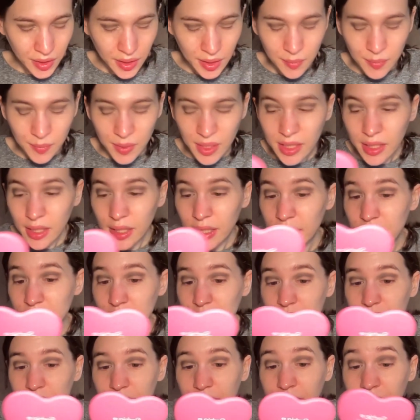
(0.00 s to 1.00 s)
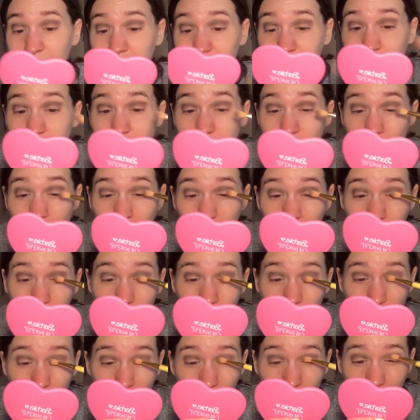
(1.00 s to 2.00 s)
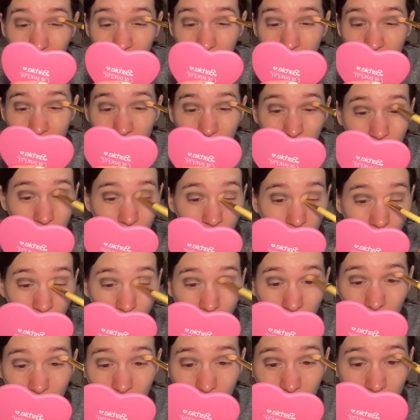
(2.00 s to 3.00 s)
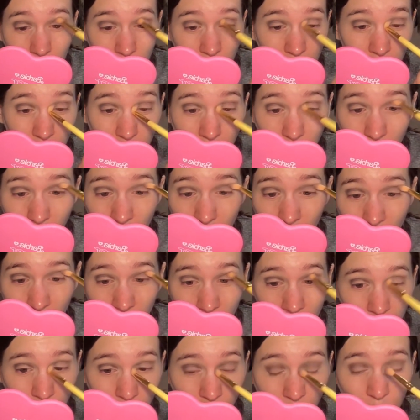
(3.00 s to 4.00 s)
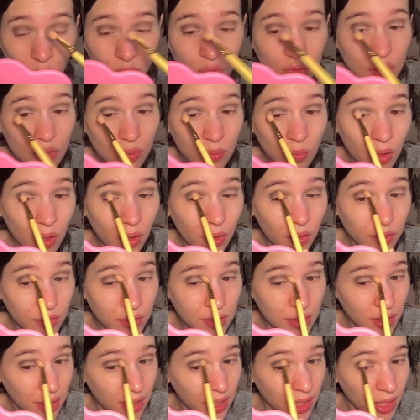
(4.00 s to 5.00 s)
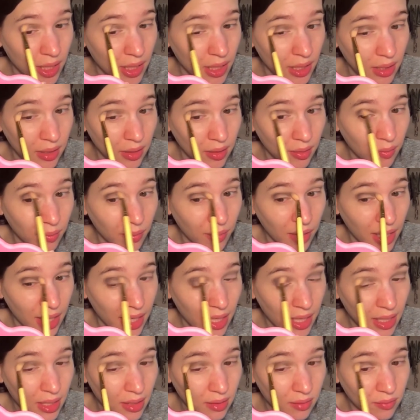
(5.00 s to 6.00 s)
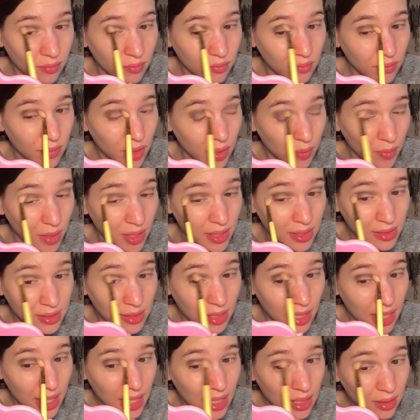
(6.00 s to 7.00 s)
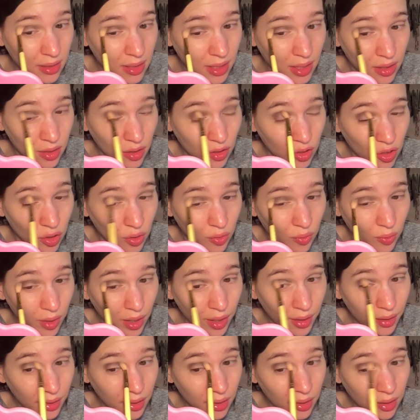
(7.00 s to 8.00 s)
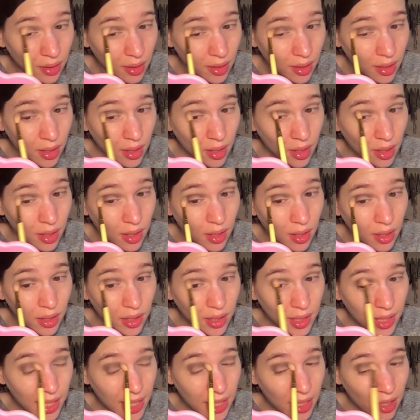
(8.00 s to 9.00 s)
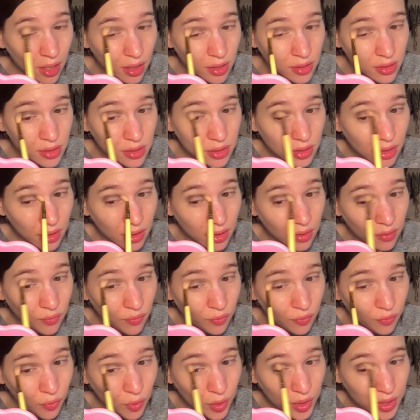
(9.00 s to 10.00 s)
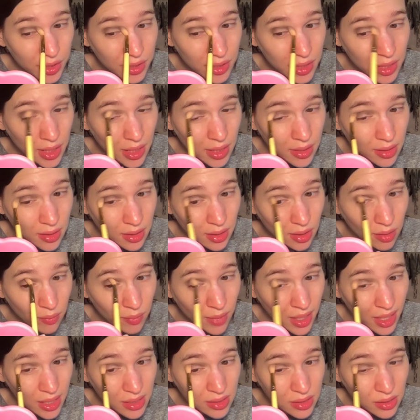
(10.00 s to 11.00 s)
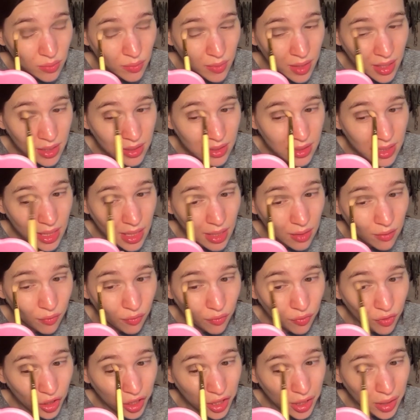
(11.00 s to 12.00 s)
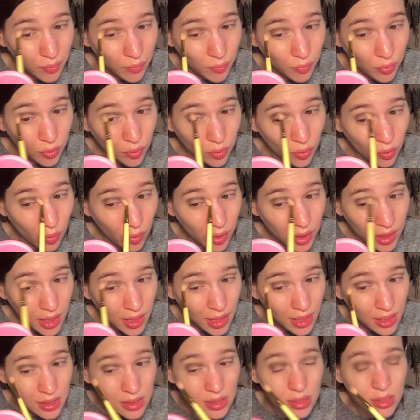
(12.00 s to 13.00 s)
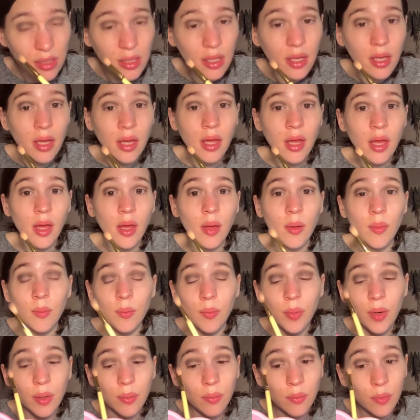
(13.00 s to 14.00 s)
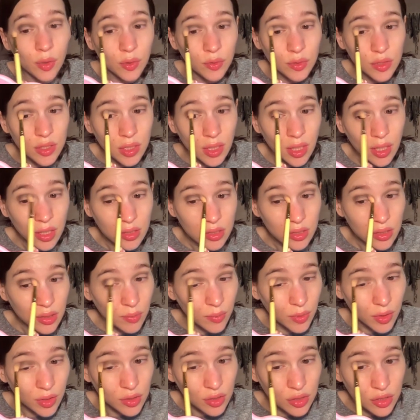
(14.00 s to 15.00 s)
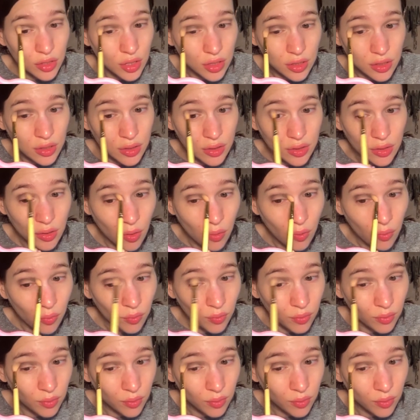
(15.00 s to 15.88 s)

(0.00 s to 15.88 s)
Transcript: because in my mall, and most malls in my in my state, in New York, they are still enforcing the mask mandate for employees, but most customers just don't,